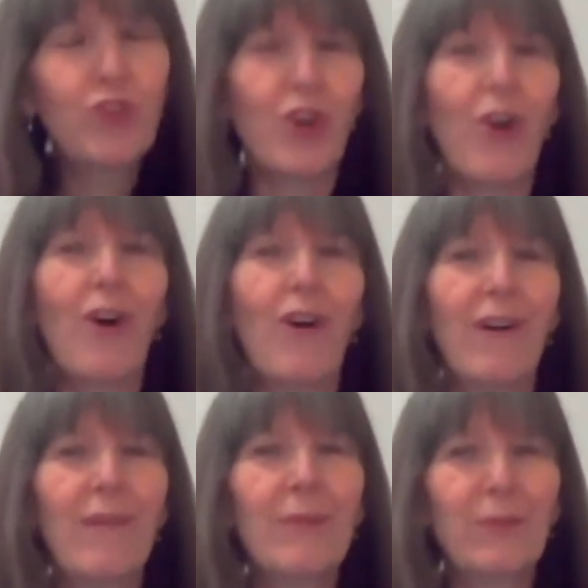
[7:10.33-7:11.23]
jar
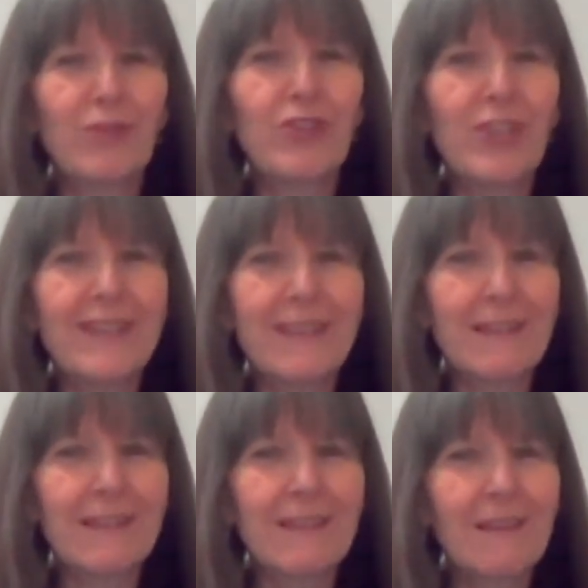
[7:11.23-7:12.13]
upon
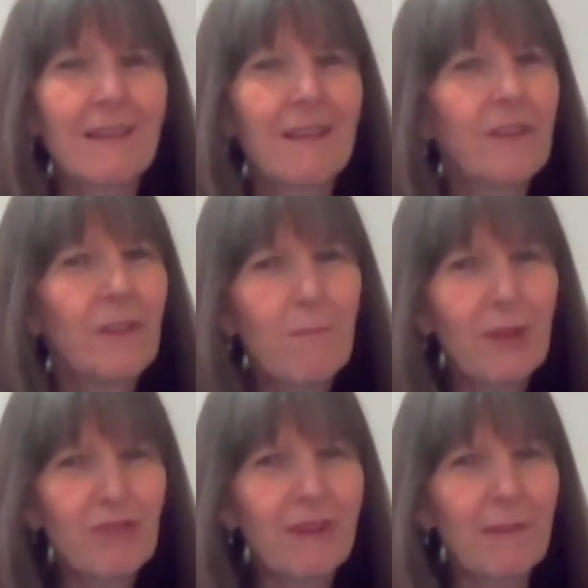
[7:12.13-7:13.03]
Jesus, the
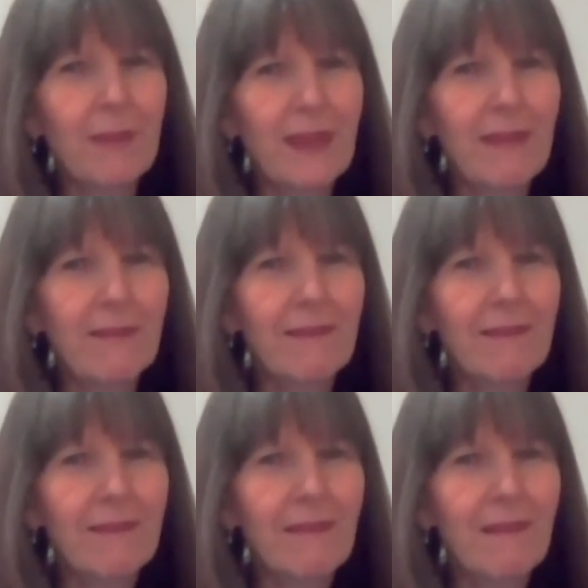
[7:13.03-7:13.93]
muttering
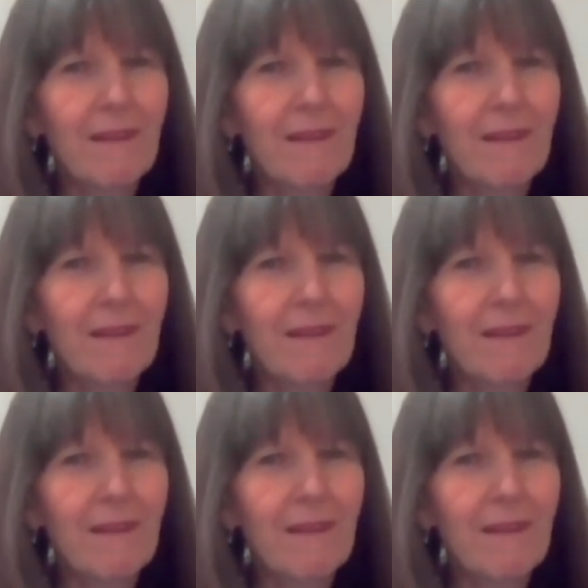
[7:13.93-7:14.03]
begins.